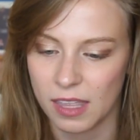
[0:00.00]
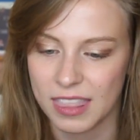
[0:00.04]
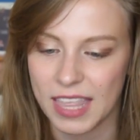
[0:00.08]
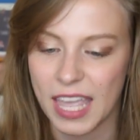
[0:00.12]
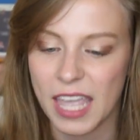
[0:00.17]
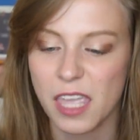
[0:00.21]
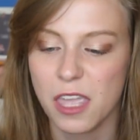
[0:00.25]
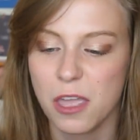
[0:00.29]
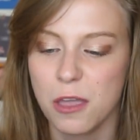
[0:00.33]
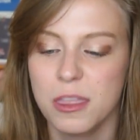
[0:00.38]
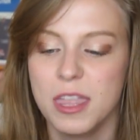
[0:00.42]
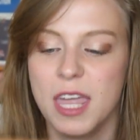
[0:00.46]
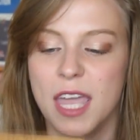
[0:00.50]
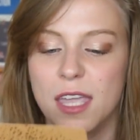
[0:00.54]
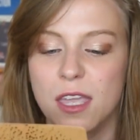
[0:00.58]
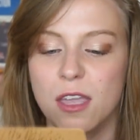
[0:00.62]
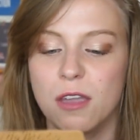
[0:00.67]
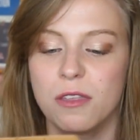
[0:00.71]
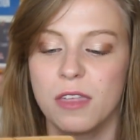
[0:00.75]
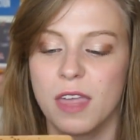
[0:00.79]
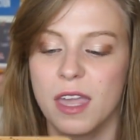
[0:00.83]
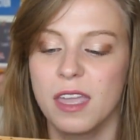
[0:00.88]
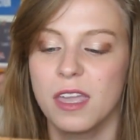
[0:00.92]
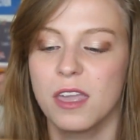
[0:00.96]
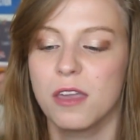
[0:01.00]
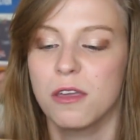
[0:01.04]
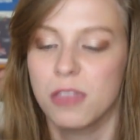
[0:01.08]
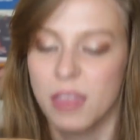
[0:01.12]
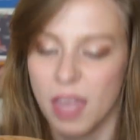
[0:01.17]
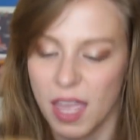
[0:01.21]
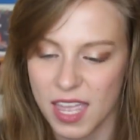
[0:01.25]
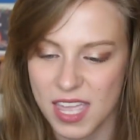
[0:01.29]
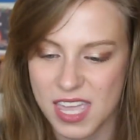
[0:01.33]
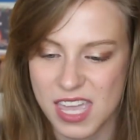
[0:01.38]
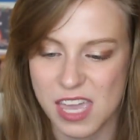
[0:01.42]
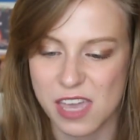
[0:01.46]
Thank you, thank you, thank you,
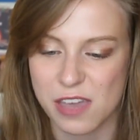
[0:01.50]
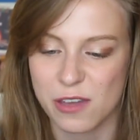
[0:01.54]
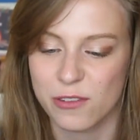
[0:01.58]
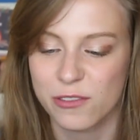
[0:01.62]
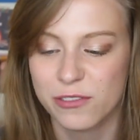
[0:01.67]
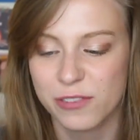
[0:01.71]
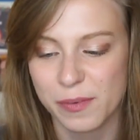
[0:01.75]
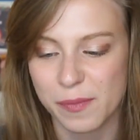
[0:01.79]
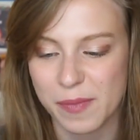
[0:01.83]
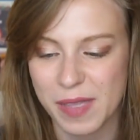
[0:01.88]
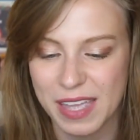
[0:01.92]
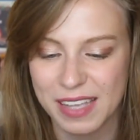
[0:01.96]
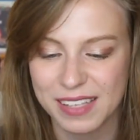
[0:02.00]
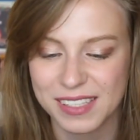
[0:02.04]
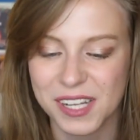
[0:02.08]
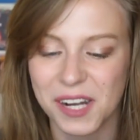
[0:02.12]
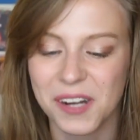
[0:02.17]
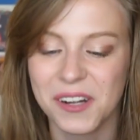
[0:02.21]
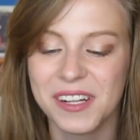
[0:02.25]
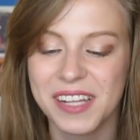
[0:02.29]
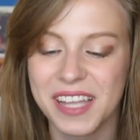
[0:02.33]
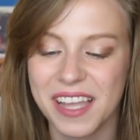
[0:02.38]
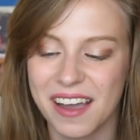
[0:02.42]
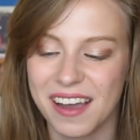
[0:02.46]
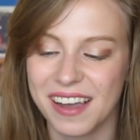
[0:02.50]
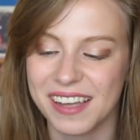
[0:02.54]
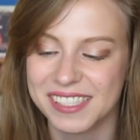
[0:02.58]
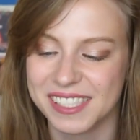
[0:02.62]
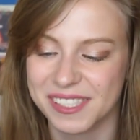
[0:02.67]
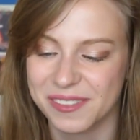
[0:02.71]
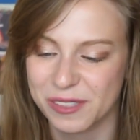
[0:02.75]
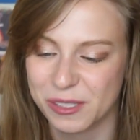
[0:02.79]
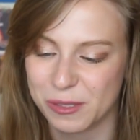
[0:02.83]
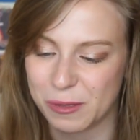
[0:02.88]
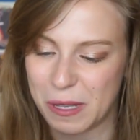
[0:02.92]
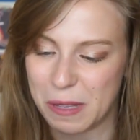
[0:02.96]
thank you for being totally
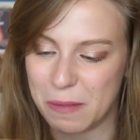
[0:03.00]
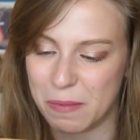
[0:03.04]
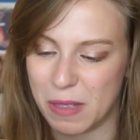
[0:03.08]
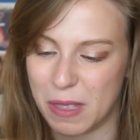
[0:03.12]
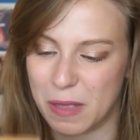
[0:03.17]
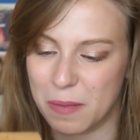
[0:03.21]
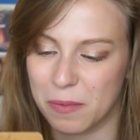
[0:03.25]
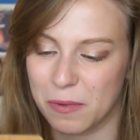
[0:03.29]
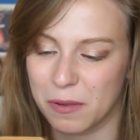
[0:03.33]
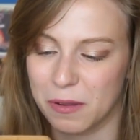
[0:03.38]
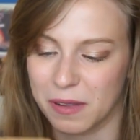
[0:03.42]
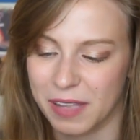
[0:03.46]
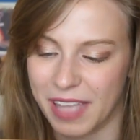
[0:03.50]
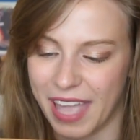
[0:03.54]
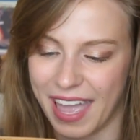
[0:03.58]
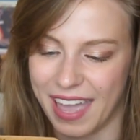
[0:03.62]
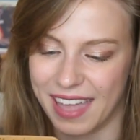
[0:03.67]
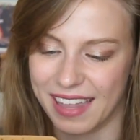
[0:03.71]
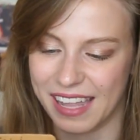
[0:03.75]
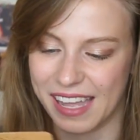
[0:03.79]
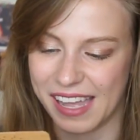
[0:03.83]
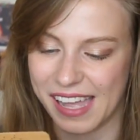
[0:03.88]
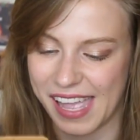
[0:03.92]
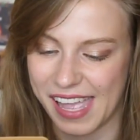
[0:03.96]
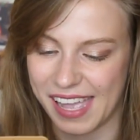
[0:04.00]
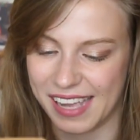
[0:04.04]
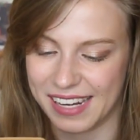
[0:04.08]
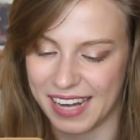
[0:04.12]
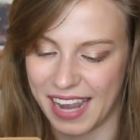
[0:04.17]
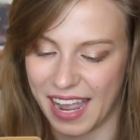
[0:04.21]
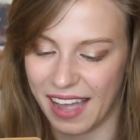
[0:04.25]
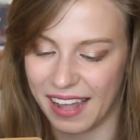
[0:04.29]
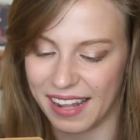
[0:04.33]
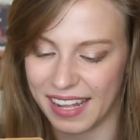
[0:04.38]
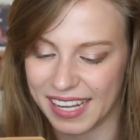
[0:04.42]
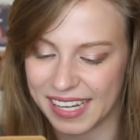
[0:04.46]
awesome, sweet people, Kayla and
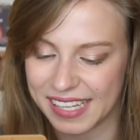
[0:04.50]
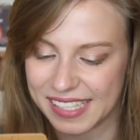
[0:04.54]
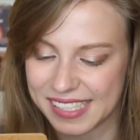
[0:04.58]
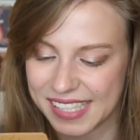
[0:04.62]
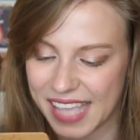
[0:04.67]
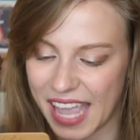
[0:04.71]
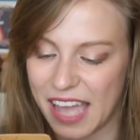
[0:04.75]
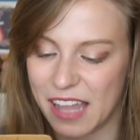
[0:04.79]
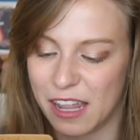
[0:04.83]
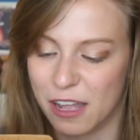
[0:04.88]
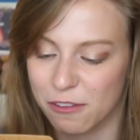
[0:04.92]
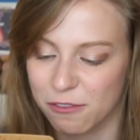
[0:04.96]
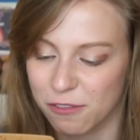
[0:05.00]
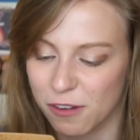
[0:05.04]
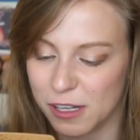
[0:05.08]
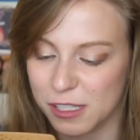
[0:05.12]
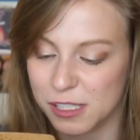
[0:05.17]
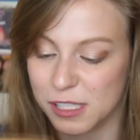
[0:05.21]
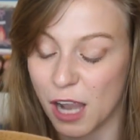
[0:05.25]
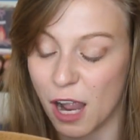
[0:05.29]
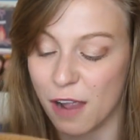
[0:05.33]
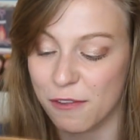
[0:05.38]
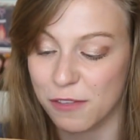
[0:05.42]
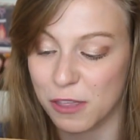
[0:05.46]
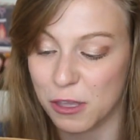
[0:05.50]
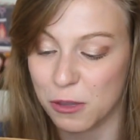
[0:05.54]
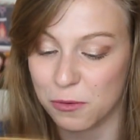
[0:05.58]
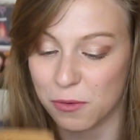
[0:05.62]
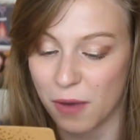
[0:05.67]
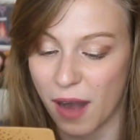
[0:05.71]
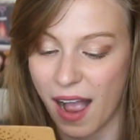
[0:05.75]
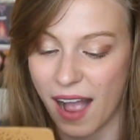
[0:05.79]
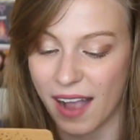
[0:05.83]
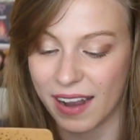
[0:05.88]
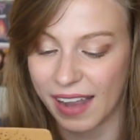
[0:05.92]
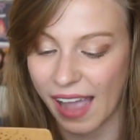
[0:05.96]
Alex. Kayla, first off, you
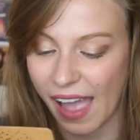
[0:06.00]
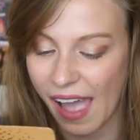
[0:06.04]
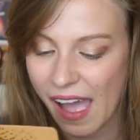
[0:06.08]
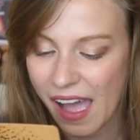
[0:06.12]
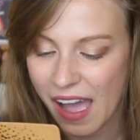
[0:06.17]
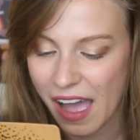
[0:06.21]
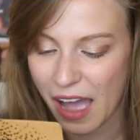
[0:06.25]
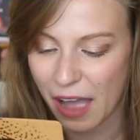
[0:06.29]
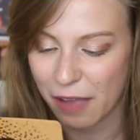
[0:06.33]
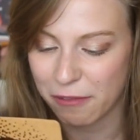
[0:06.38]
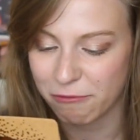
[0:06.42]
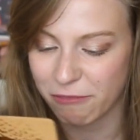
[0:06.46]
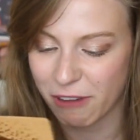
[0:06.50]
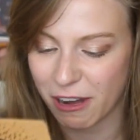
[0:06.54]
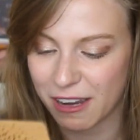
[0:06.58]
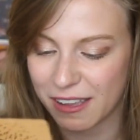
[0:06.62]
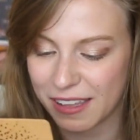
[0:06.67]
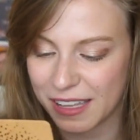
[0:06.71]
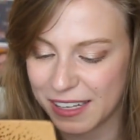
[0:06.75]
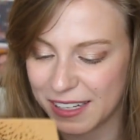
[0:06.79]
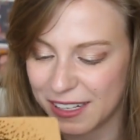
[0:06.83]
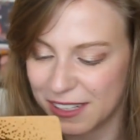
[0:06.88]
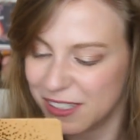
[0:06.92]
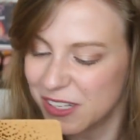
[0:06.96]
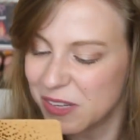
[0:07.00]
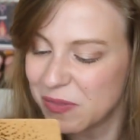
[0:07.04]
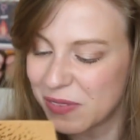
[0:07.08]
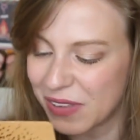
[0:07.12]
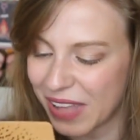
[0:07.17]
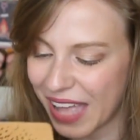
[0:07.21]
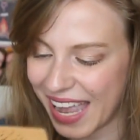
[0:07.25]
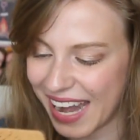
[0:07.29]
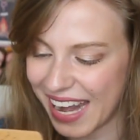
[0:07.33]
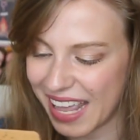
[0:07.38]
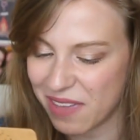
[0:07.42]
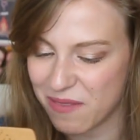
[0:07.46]
rock. I'm fairly new to
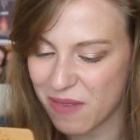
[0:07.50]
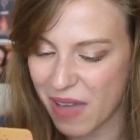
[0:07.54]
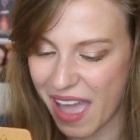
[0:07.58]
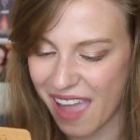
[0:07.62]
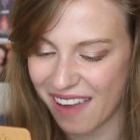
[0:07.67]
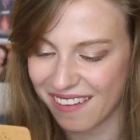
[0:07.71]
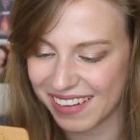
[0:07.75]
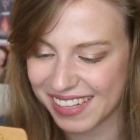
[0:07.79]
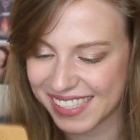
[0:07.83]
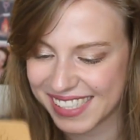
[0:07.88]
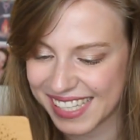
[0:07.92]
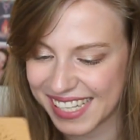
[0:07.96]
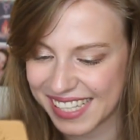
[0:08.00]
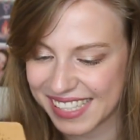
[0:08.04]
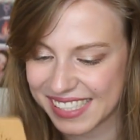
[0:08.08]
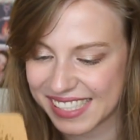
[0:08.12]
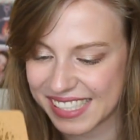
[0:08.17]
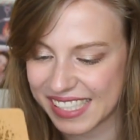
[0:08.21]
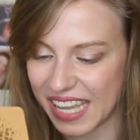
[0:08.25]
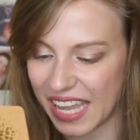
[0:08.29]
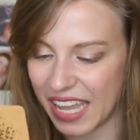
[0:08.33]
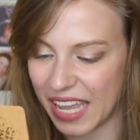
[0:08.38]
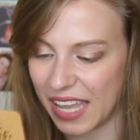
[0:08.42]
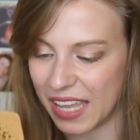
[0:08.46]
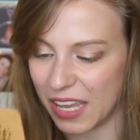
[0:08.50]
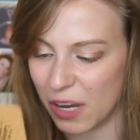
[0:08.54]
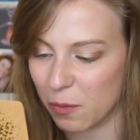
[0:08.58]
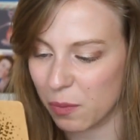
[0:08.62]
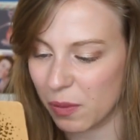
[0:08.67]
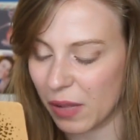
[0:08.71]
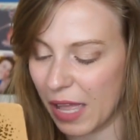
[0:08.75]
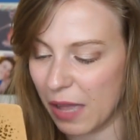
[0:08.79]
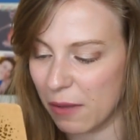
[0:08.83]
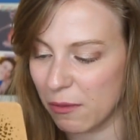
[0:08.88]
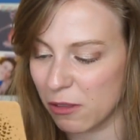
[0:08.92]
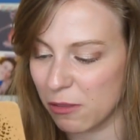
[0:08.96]
planning, but ever since seeing your
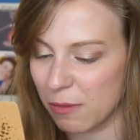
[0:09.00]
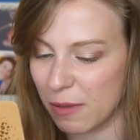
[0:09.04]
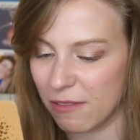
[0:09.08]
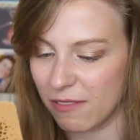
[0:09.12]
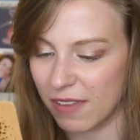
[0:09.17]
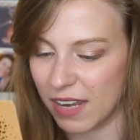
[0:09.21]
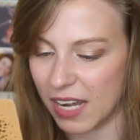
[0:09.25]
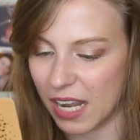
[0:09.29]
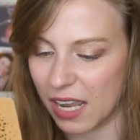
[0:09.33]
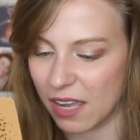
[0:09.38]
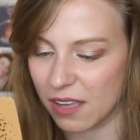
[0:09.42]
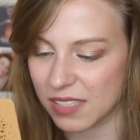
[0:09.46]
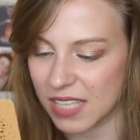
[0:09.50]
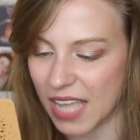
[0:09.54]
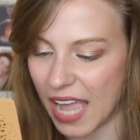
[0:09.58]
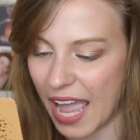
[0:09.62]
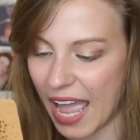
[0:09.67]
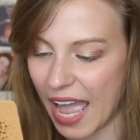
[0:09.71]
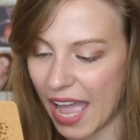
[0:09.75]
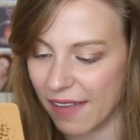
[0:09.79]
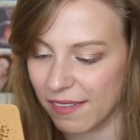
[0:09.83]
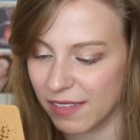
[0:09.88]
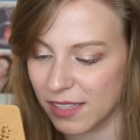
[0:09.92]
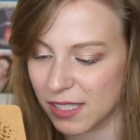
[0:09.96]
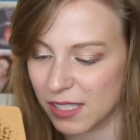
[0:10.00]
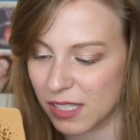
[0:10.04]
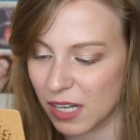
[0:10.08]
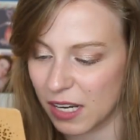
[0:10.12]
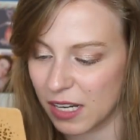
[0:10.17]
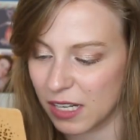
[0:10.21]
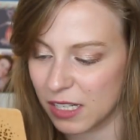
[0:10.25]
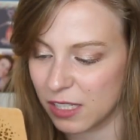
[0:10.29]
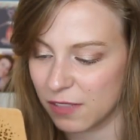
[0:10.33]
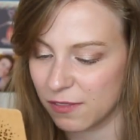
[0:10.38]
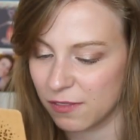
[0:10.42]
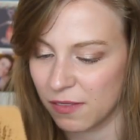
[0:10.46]
Plan With Me videos, I have
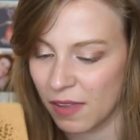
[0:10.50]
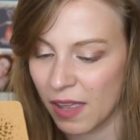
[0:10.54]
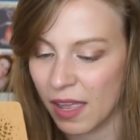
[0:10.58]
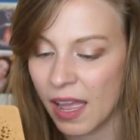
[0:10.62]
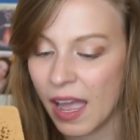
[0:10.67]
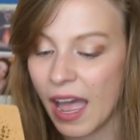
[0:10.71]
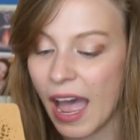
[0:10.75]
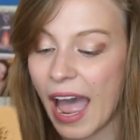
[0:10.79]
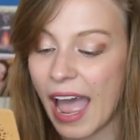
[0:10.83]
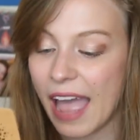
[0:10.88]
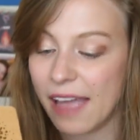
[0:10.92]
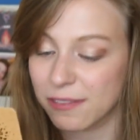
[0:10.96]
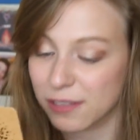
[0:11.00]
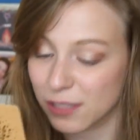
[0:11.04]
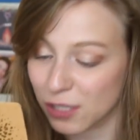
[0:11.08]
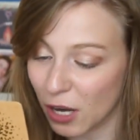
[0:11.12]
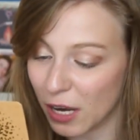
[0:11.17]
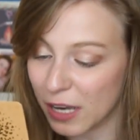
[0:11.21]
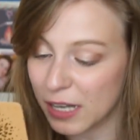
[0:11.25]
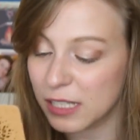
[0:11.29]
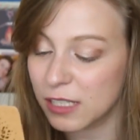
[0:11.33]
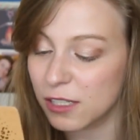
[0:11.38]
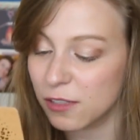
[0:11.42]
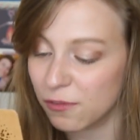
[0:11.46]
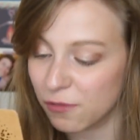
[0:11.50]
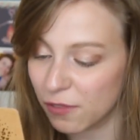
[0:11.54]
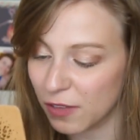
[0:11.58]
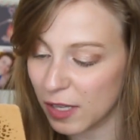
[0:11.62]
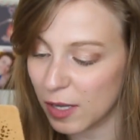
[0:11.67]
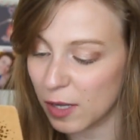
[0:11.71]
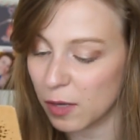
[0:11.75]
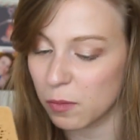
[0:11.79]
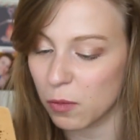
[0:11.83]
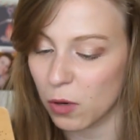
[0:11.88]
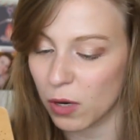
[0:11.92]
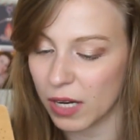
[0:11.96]
started to
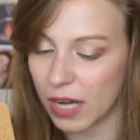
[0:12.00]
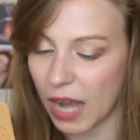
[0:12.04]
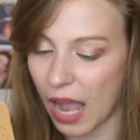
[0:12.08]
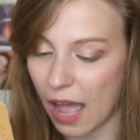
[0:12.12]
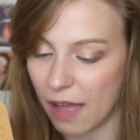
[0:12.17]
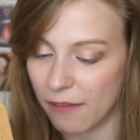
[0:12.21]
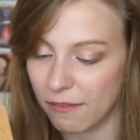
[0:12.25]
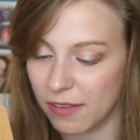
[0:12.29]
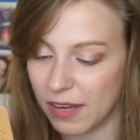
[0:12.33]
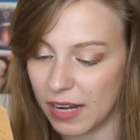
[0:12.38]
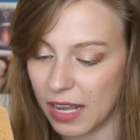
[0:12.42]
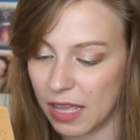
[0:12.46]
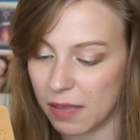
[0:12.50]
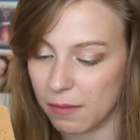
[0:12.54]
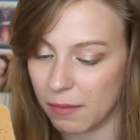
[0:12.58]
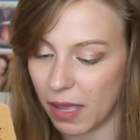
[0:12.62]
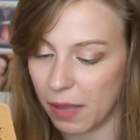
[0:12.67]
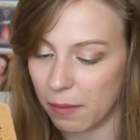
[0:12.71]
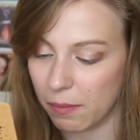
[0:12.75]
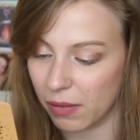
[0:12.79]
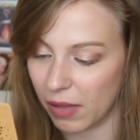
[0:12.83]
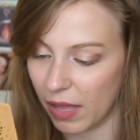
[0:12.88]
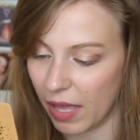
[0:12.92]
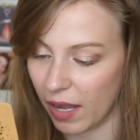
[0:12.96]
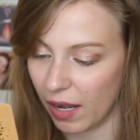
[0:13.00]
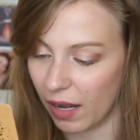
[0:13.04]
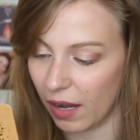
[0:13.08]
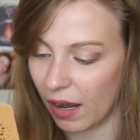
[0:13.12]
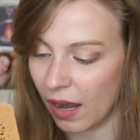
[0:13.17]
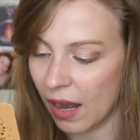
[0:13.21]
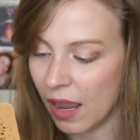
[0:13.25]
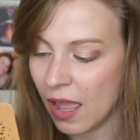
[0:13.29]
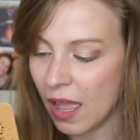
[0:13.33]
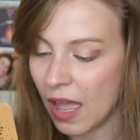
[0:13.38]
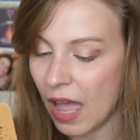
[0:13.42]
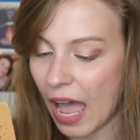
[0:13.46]
feel more confident in my
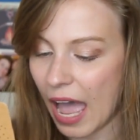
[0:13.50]
planner.